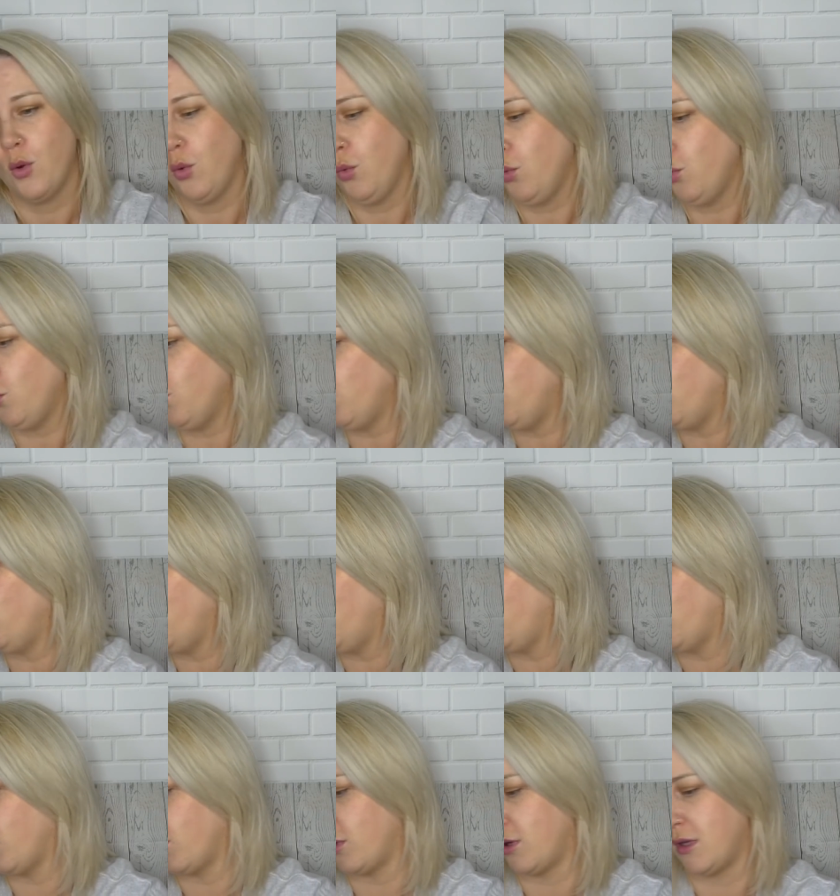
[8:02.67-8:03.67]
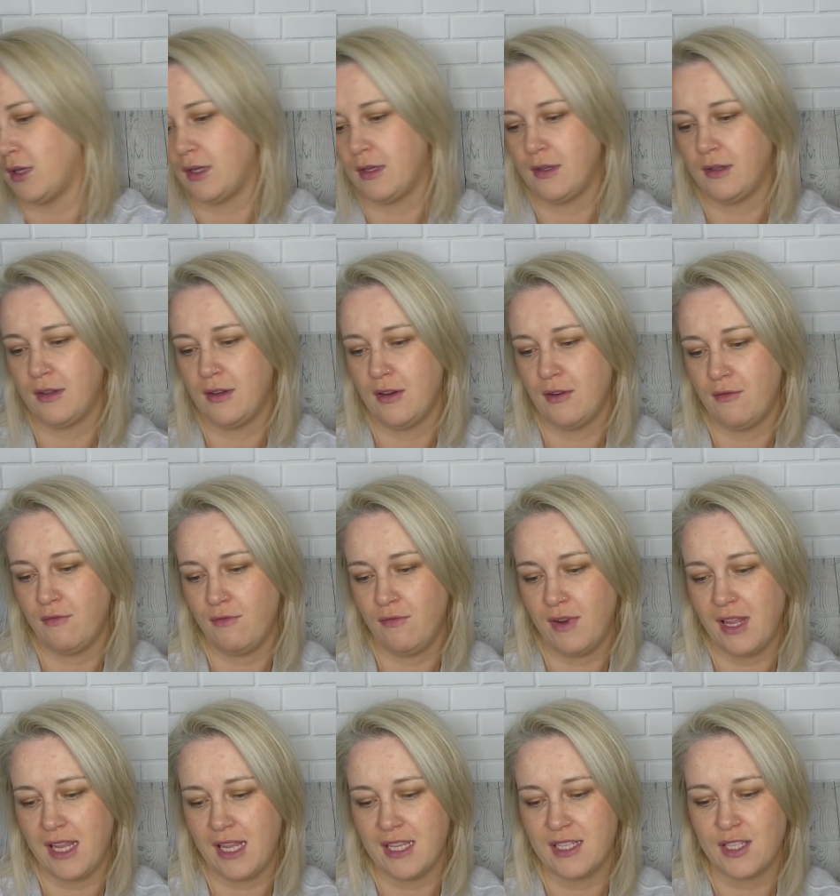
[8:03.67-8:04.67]
Ooh.
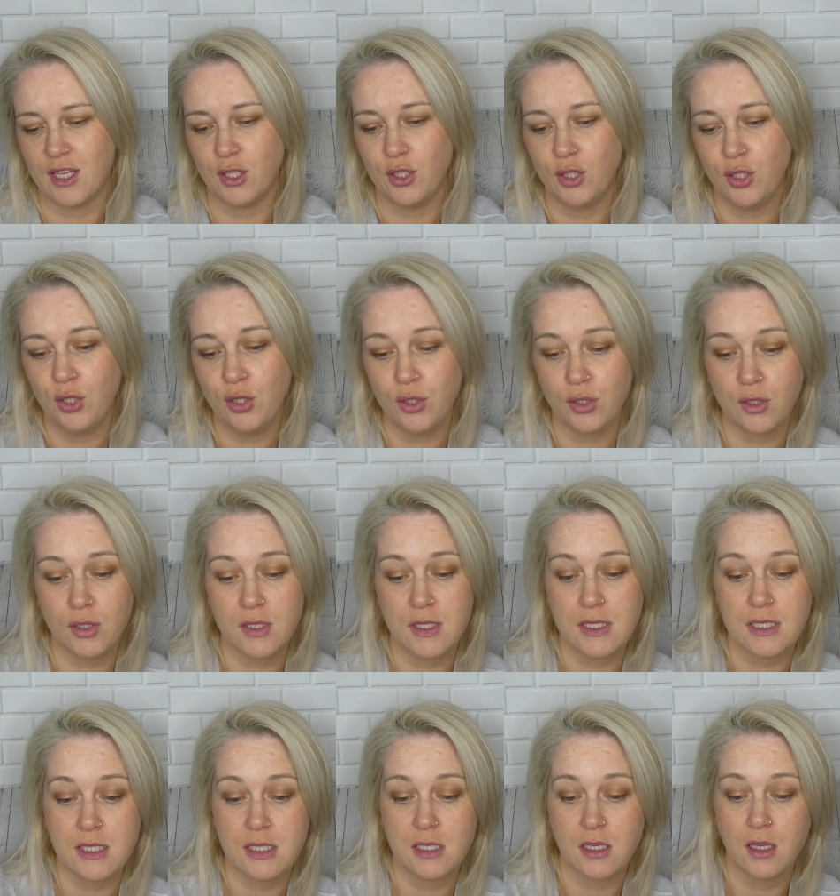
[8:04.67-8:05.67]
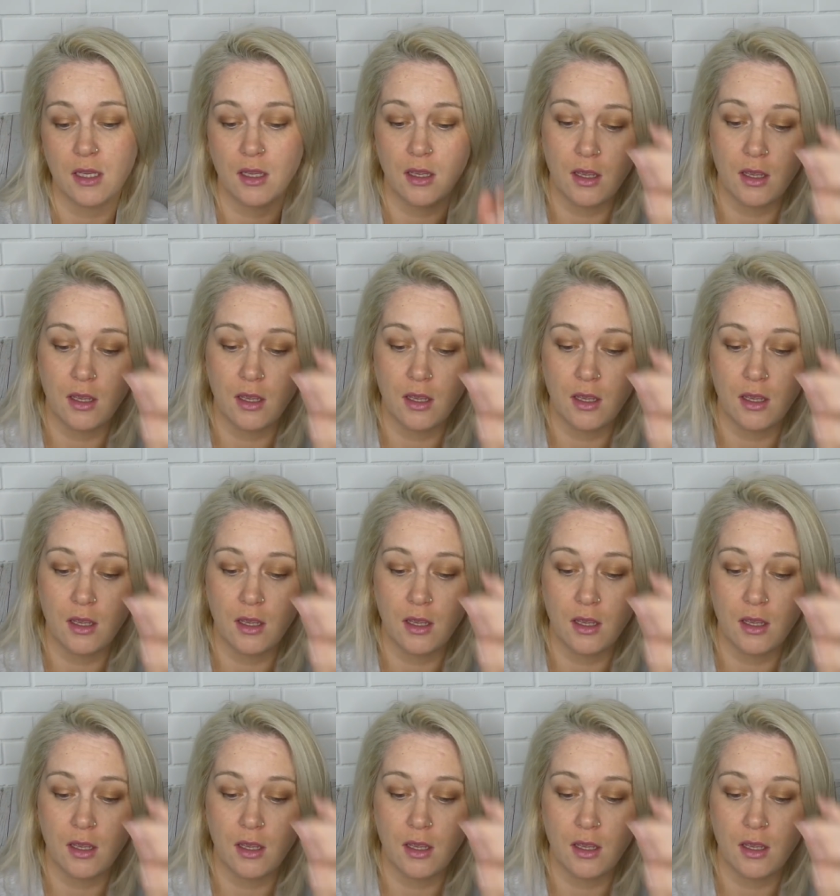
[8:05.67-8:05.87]
Right, it's a Nuxe